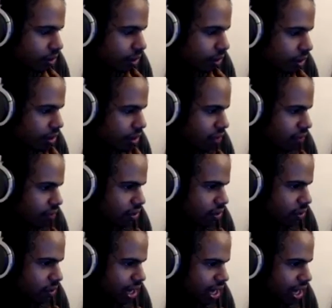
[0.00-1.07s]
Hard difficult.
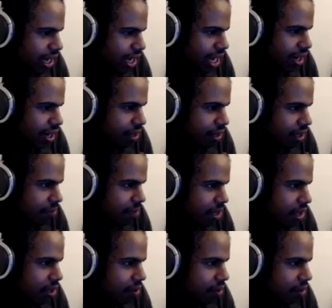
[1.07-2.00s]
Okay, I got it. Gimme.